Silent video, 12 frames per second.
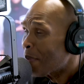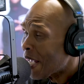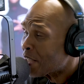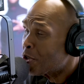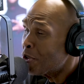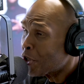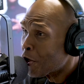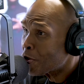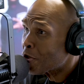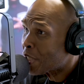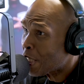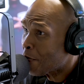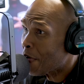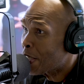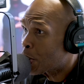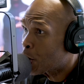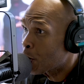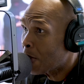Black, you turned yourself
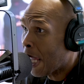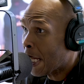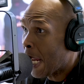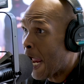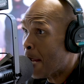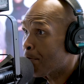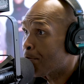into like a